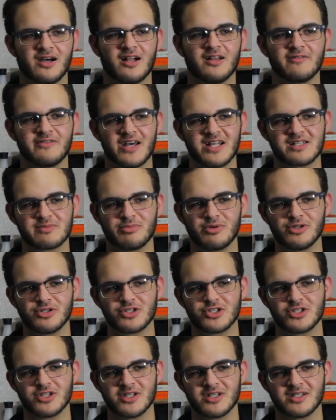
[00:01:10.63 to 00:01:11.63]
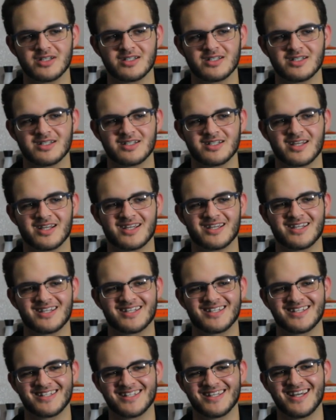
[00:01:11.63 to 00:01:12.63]
all of that's bullshit.
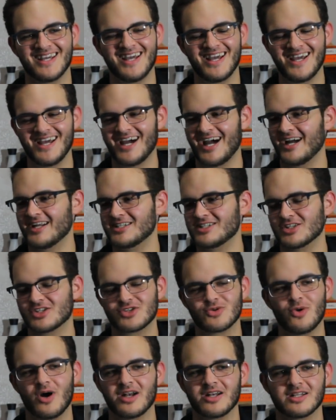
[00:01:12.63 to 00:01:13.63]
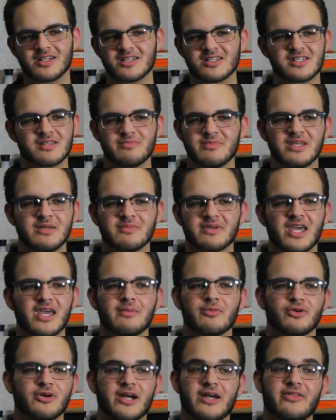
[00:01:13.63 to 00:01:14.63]
I just squatted because the meme
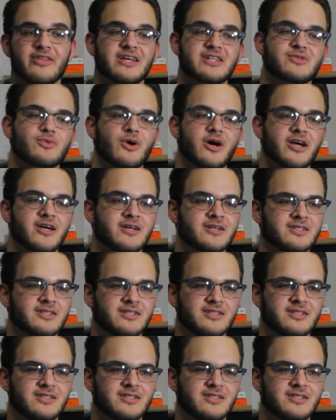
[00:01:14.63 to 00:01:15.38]
came around, that's why.